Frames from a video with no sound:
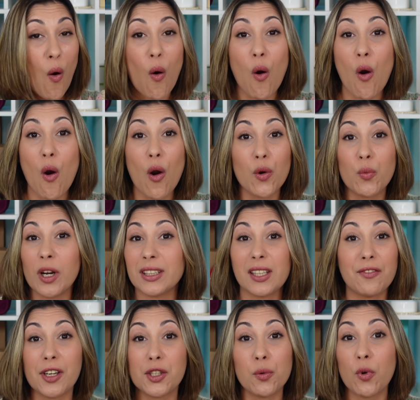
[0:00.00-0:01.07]
or
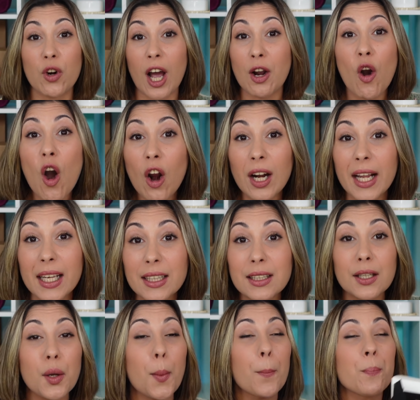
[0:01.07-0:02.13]
whatever you want to call it